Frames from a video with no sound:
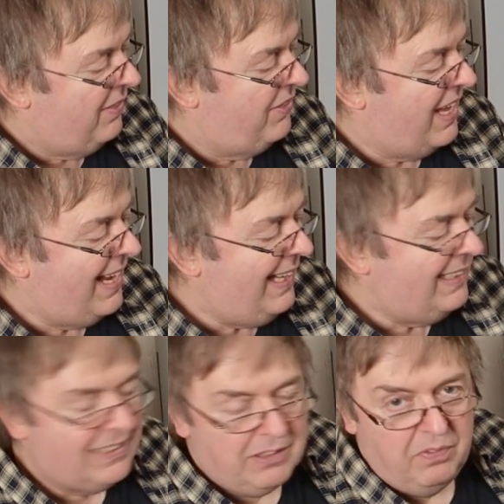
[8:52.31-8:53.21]
there
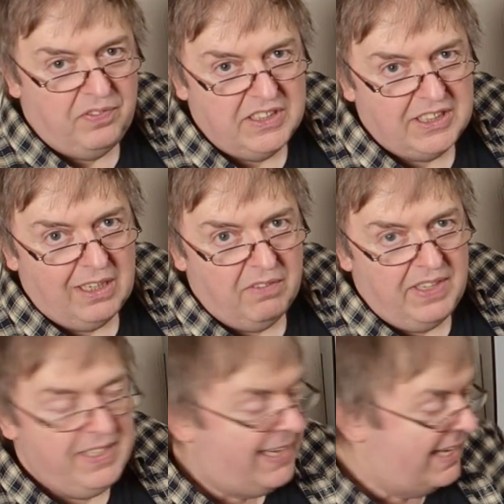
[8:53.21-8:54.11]
is some physical
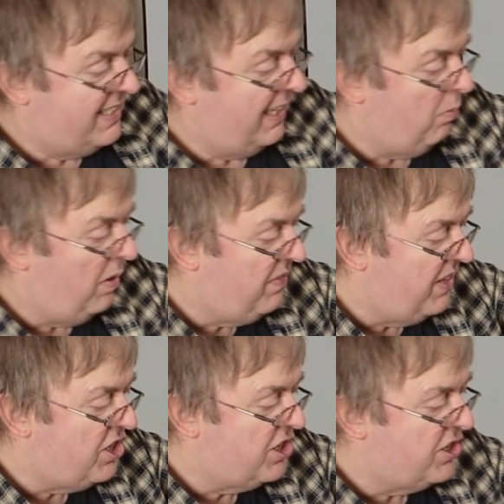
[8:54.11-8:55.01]
vignetting with
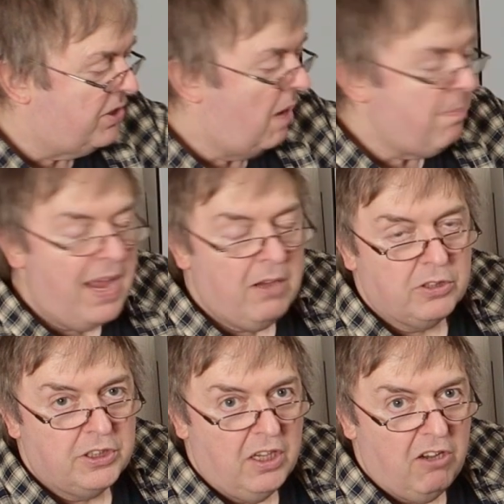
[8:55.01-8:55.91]
this
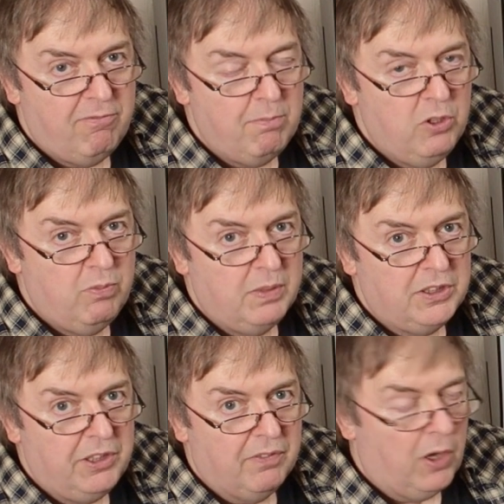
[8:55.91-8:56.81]
amount of
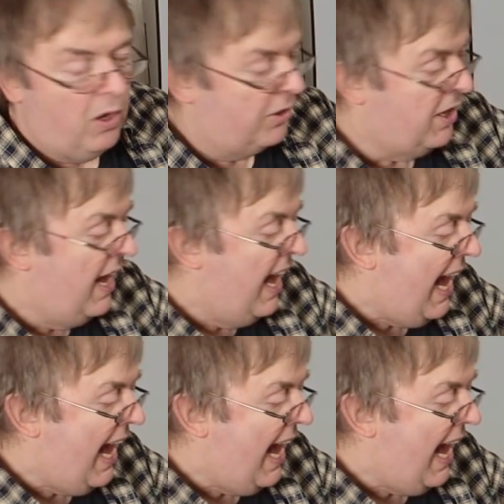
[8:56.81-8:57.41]
movement you've got.